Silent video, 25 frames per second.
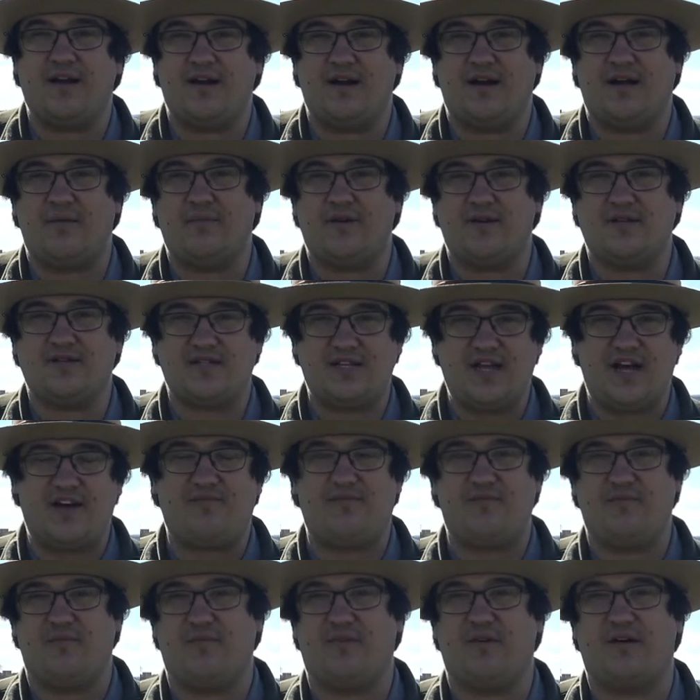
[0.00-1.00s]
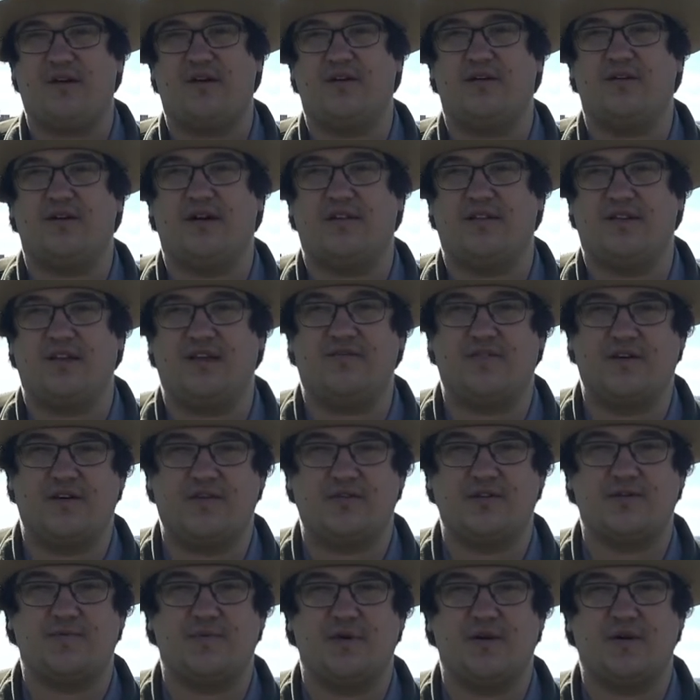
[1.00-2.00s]
and I'm a staff member here at the
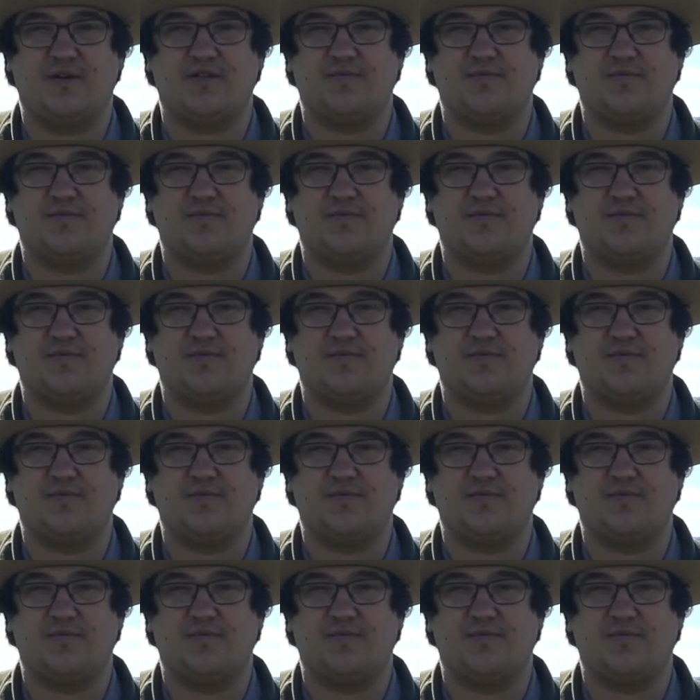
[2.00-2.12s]
Fredericksburg